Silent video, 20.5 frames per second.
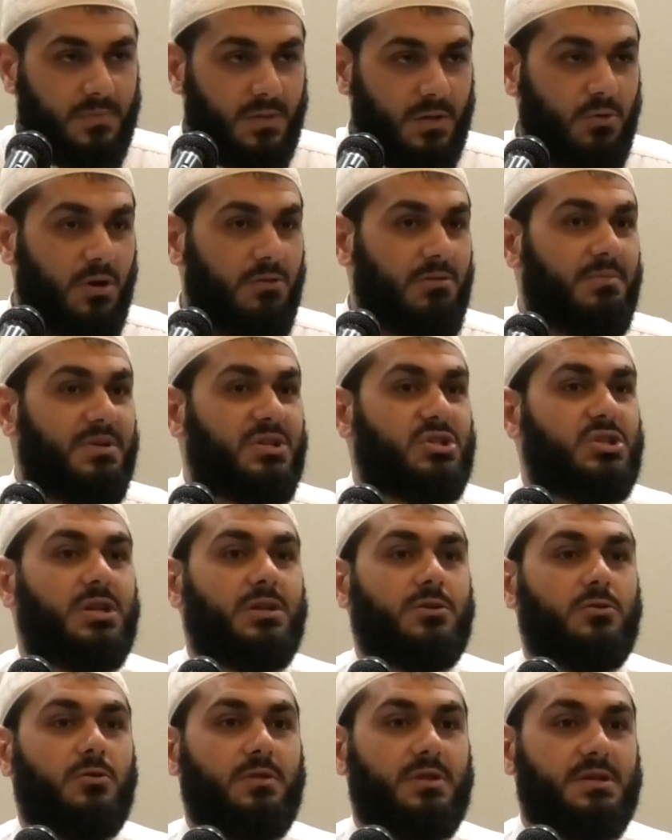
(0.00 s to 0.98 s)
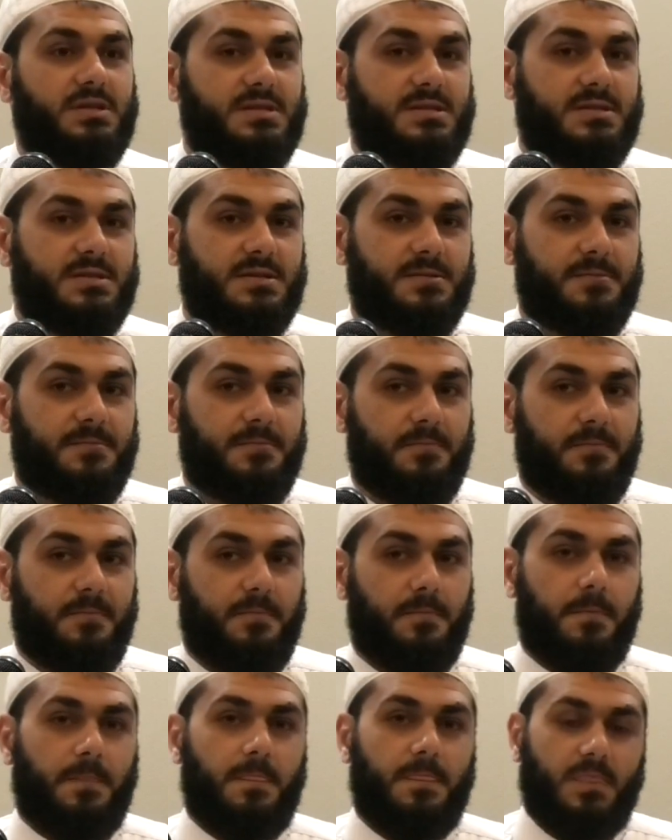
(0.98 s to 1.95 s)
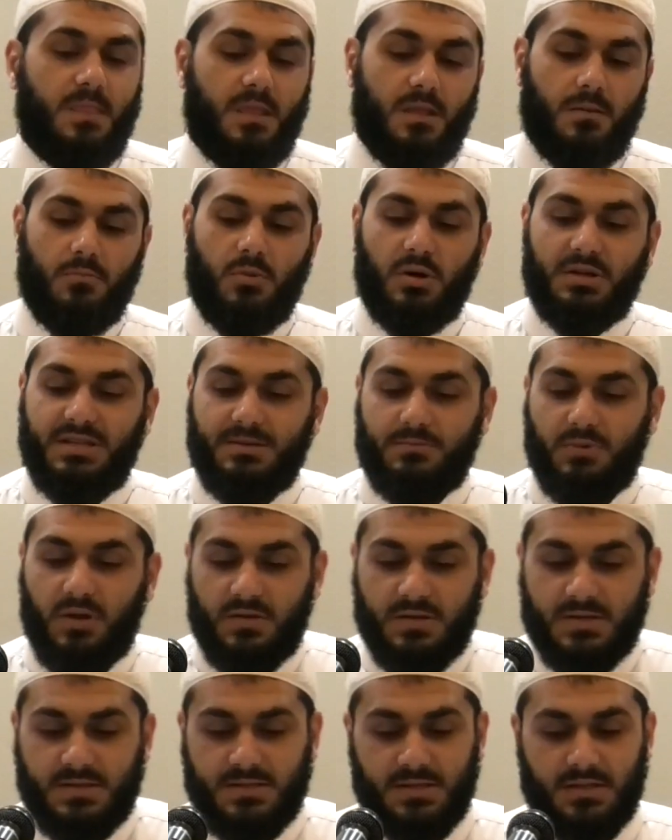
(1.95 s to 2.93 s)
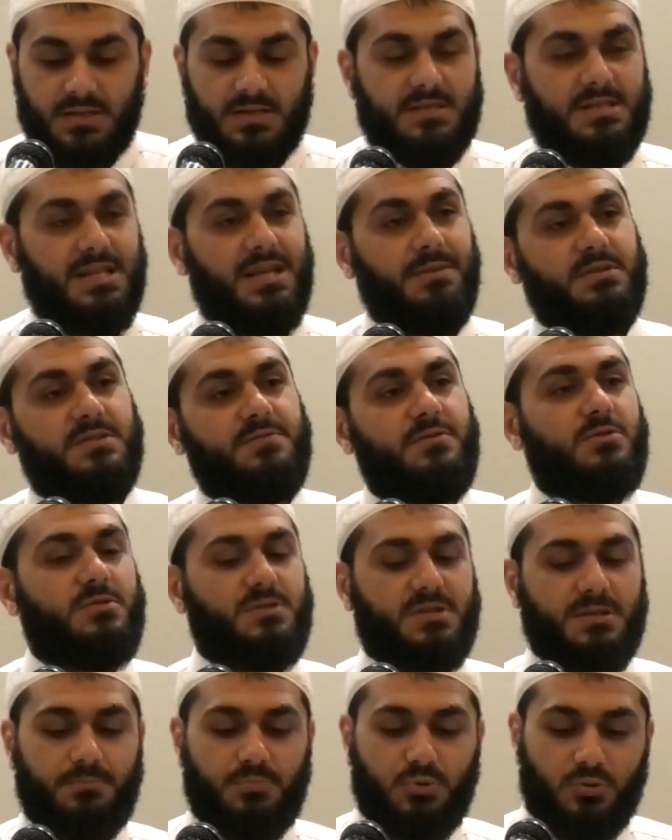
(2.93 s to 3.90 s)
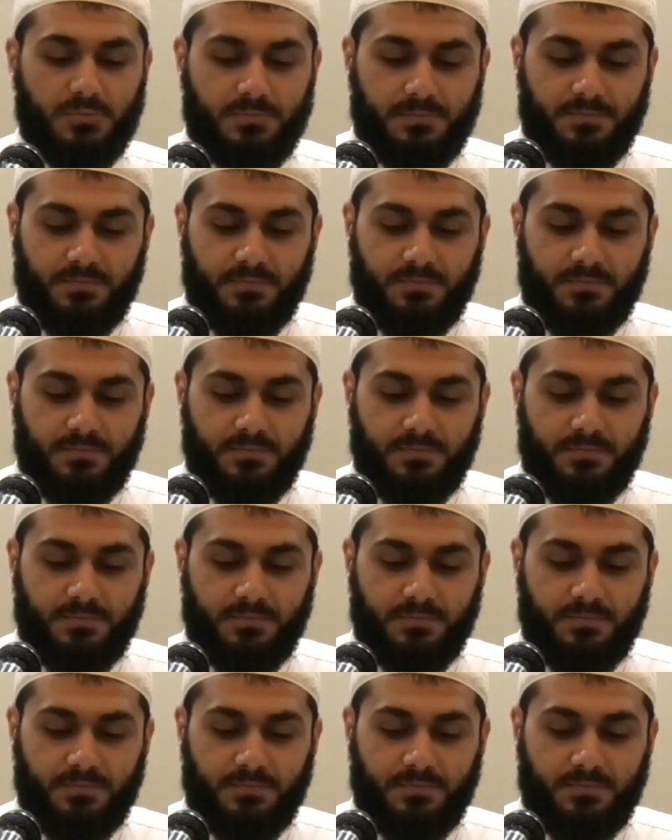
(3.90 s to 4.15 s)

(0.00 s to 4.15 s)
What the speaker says: Why am I mentioning all this? My dear brothers in Islam, it's very simple.